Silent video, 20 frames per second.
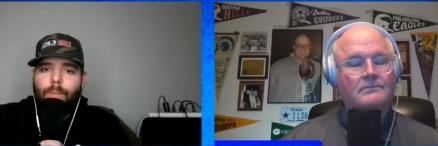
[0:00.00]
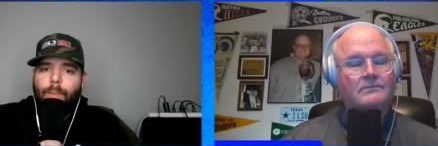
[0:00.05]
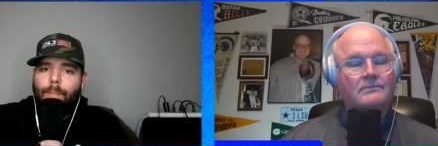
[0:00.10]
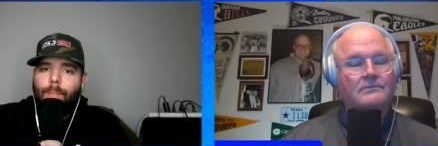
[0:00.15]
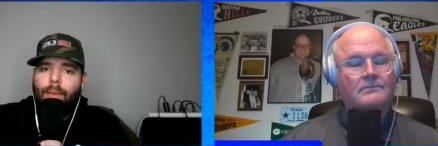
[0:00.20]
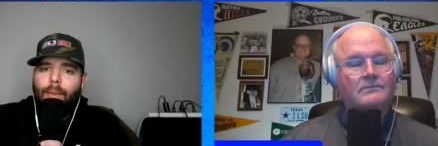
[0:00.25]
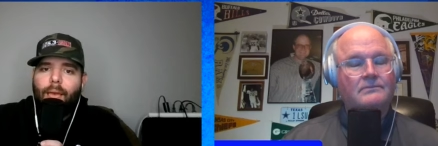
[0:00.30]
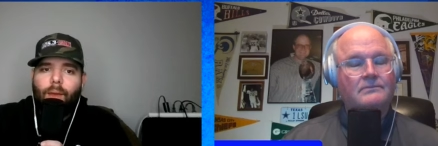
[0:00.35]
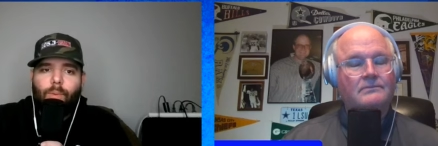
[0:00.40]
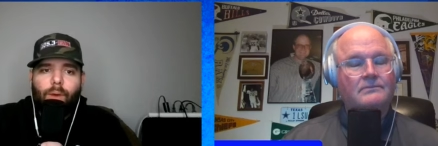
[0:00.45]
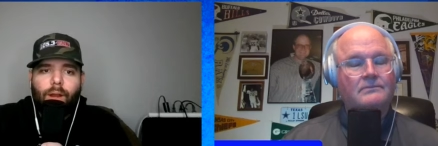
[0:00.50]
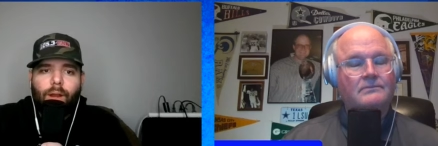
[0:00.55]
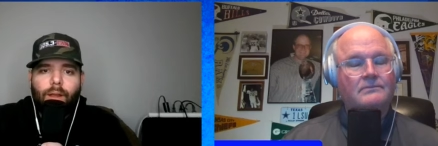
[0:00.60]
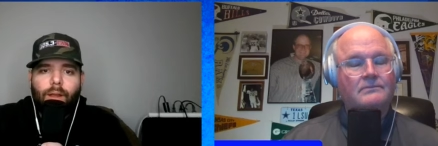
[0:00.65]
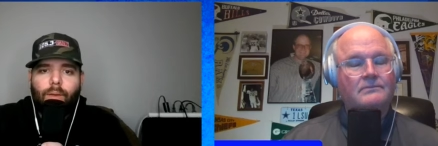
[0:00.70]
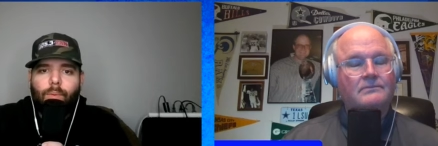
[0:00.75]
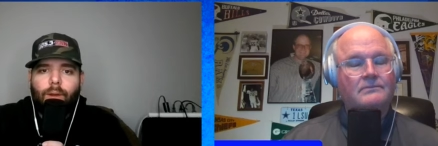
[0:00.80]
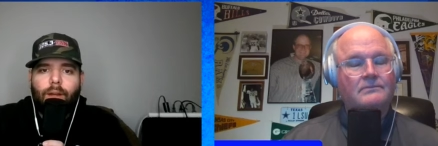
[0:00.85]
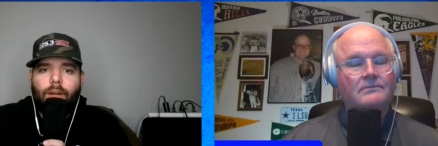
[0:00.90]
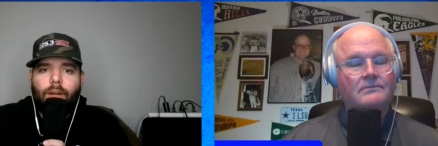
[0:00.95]
Speaker 1: But man, what
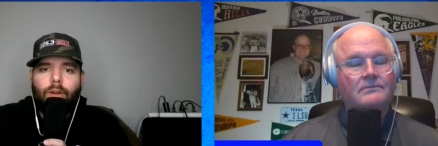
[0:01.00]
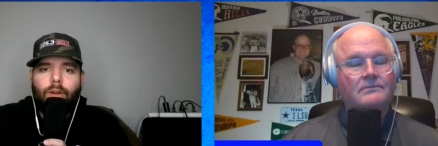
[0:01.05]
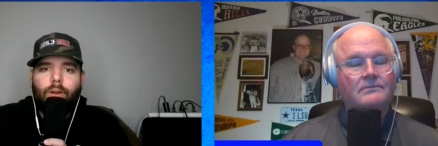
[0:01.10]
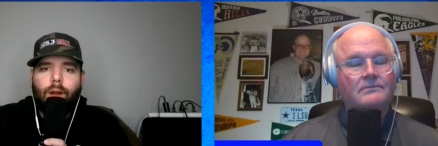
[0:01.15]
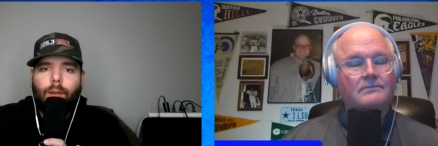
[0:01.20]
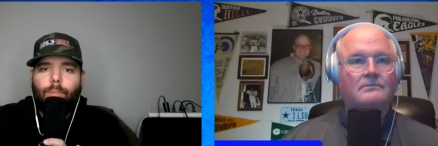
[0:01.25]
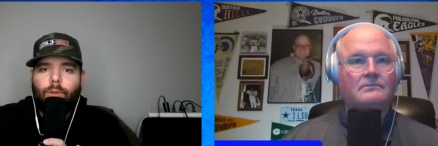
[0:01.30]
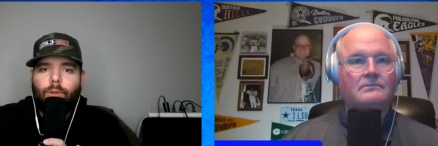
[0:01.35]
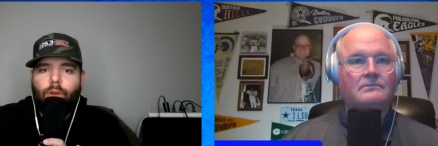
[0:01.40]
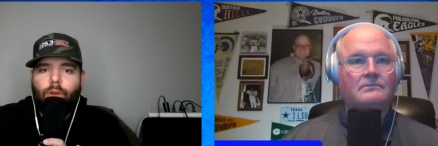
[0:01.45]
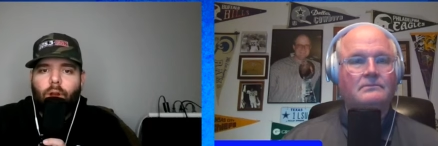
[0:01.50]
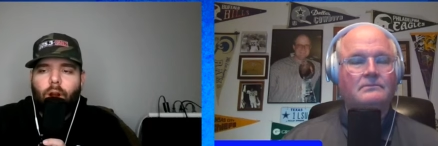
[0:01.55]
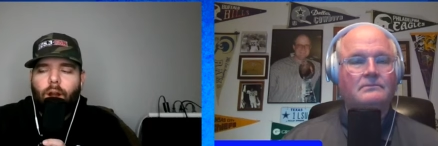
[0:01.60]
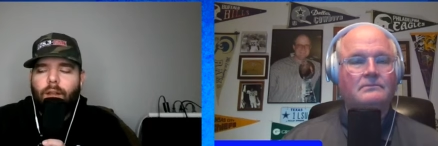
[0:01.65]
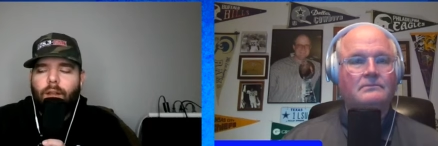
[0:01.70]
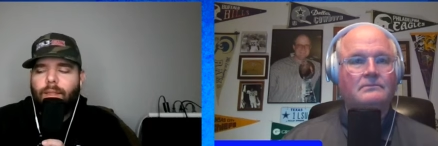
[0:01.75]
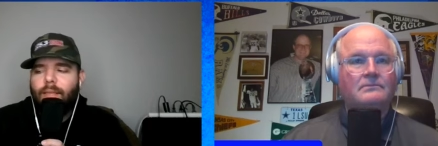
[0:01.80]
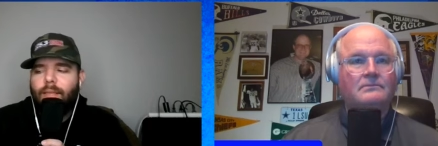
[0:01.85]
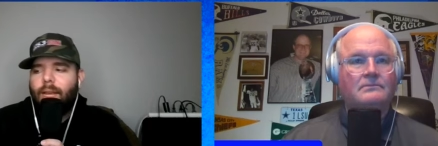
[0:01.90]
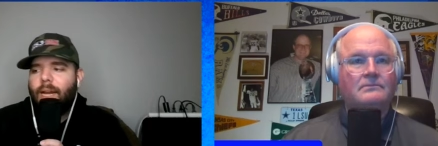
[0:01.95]
a what an incredible
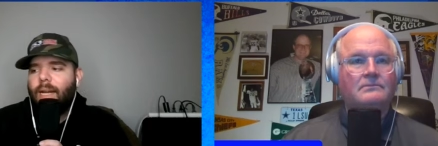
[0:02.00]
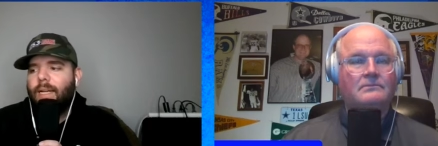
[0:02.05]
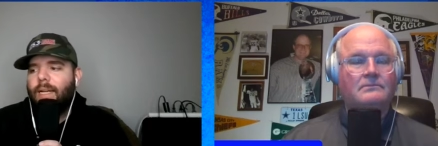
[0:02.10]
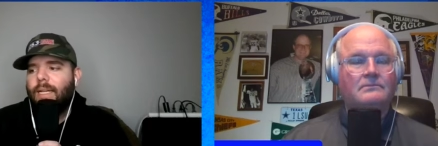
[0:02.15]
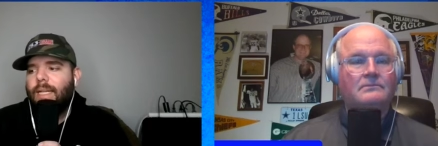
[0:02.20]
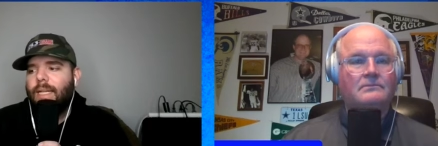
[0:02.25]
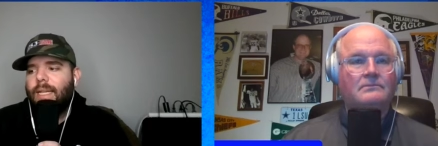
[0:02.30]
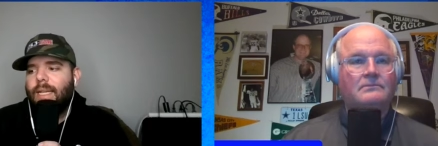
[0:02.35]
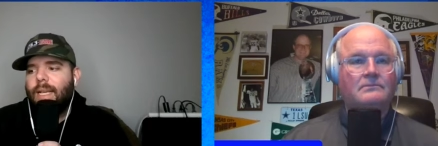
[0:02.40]
guard there.